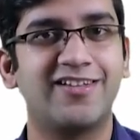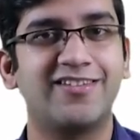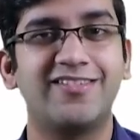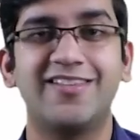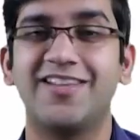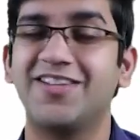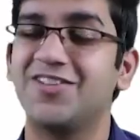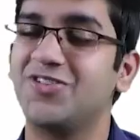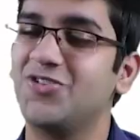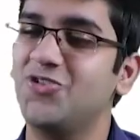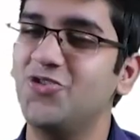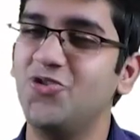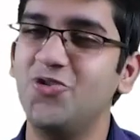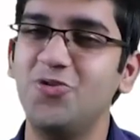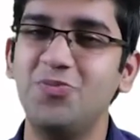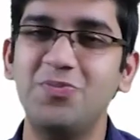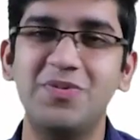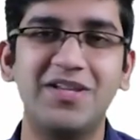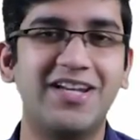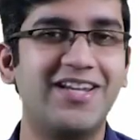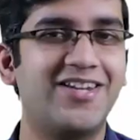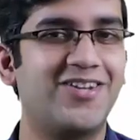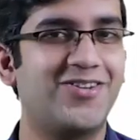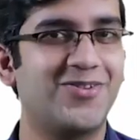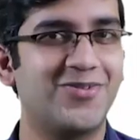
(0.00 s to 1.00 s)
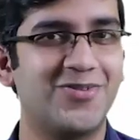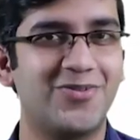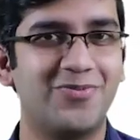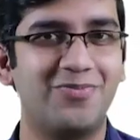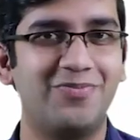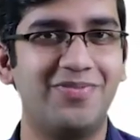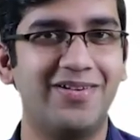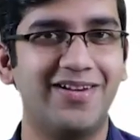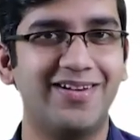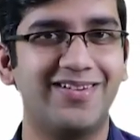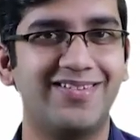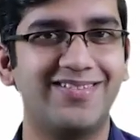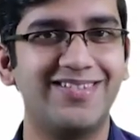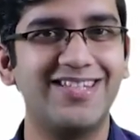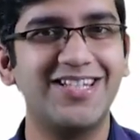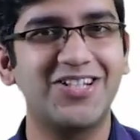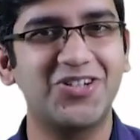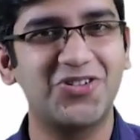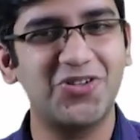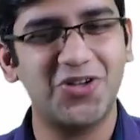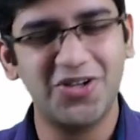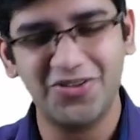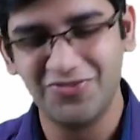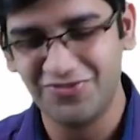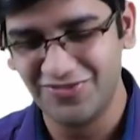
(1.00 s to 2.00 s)
There is no benign tumor in blood. See,
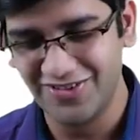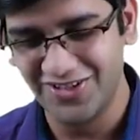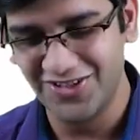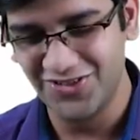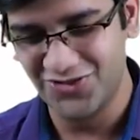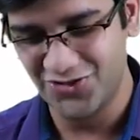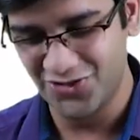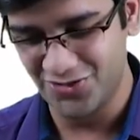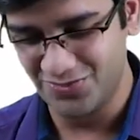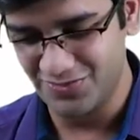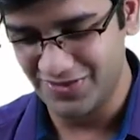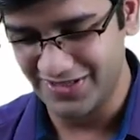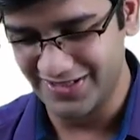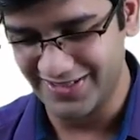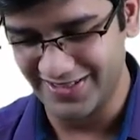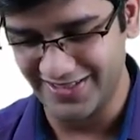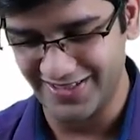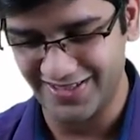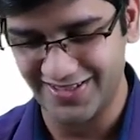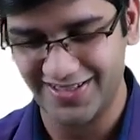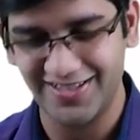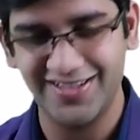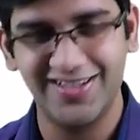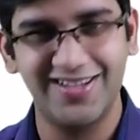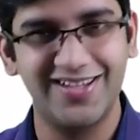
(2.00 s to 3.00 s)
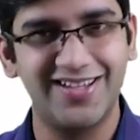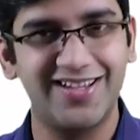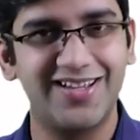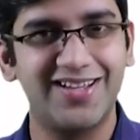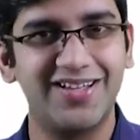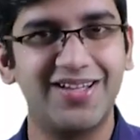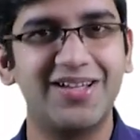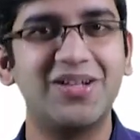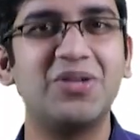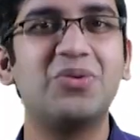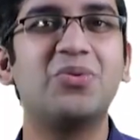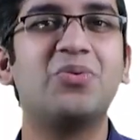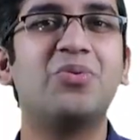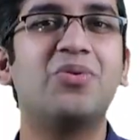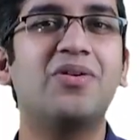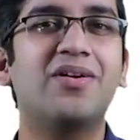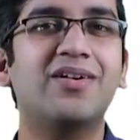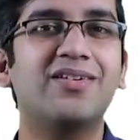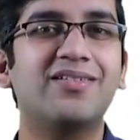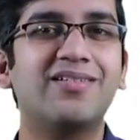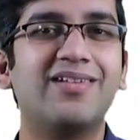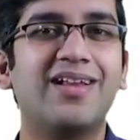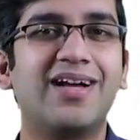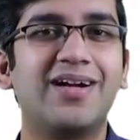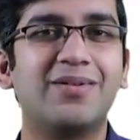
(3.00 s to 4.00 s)
confidence should be there.
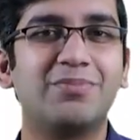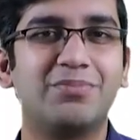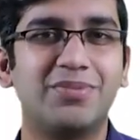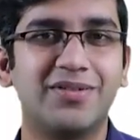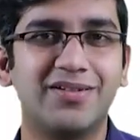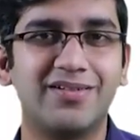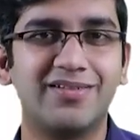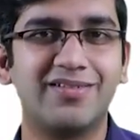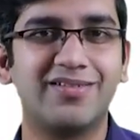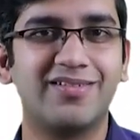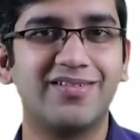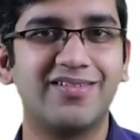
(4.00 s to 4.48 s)
What will happen?